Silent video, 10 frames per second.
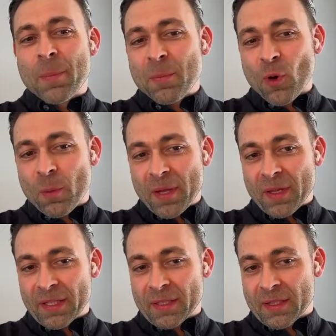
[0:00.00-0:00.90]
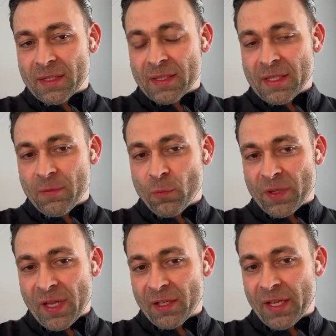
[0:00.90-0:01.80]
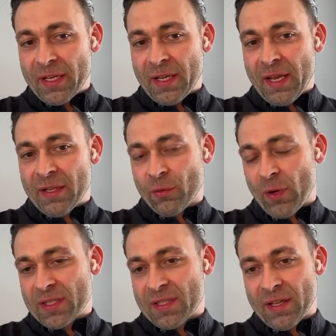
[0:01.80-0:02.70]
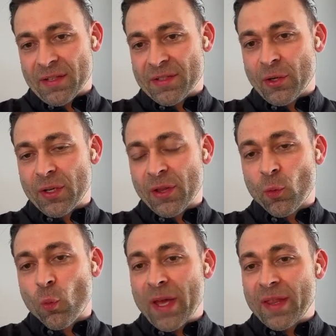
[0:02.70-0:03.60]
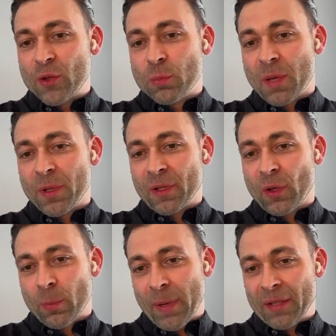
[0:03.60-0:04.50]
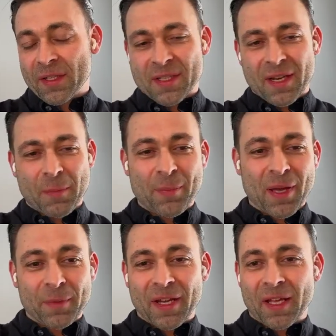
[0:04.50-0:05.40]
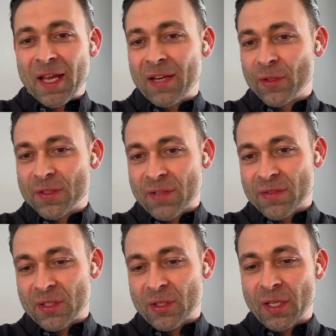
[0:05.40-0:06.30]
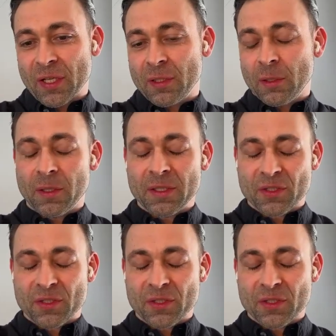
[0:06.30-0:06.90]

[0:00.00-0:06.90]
A bit more about like with delegated and direct sales, you know, another way that you might go about this, and maybe I'm getting ahead of ourselves and talking a little,